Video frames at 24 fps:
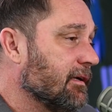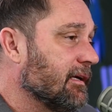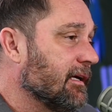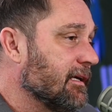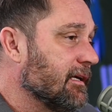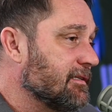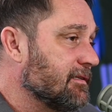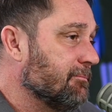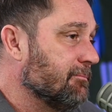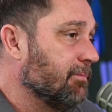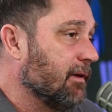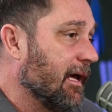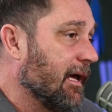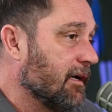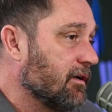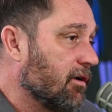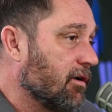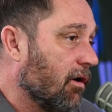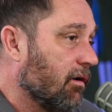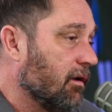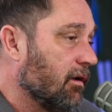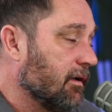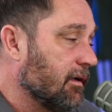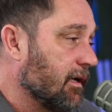get some black
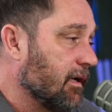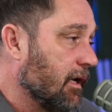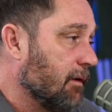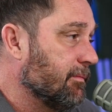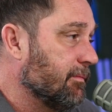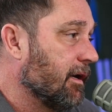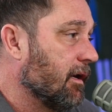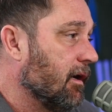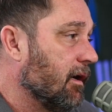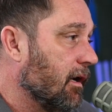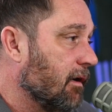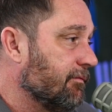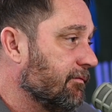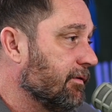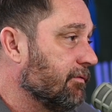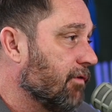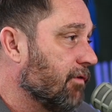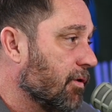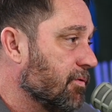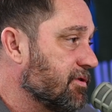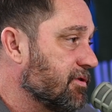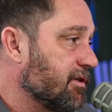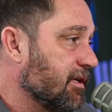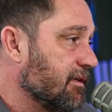garlic and I'm gonna oven
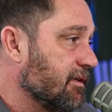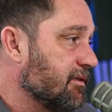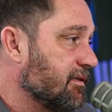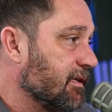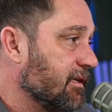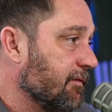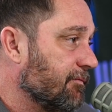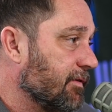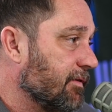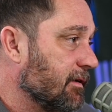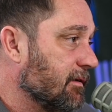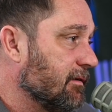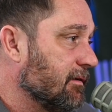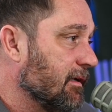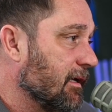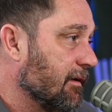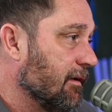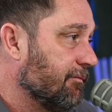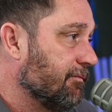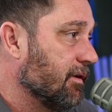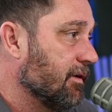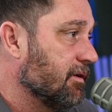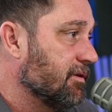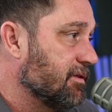roast it and see if
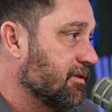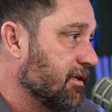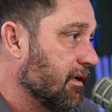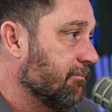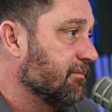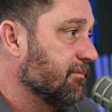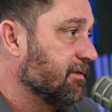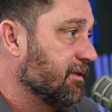there's something